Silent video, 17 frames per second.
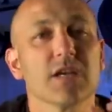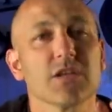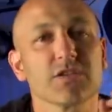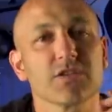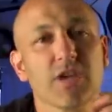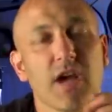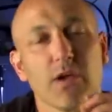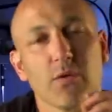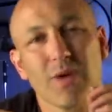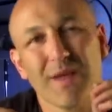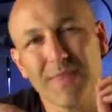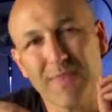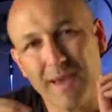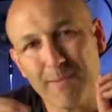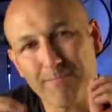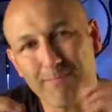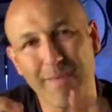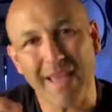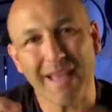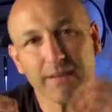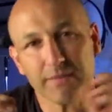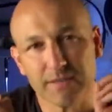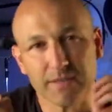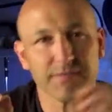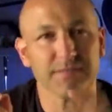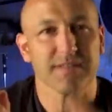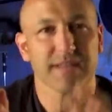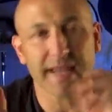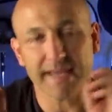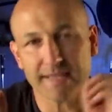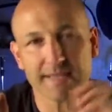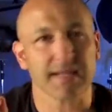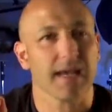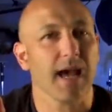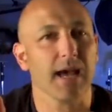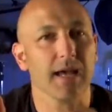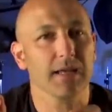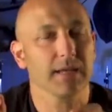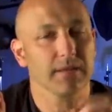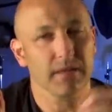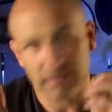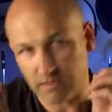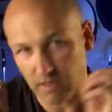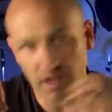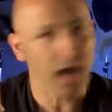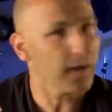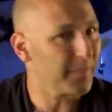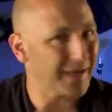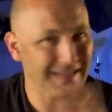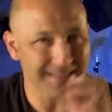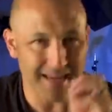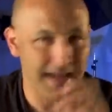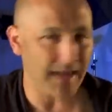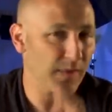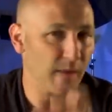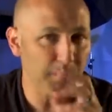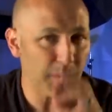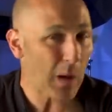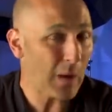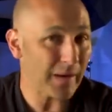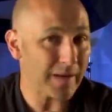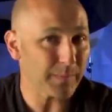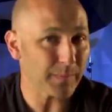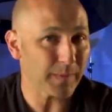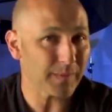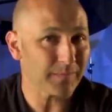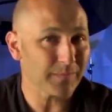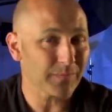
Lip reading: So the amount of data that's coming down the pipe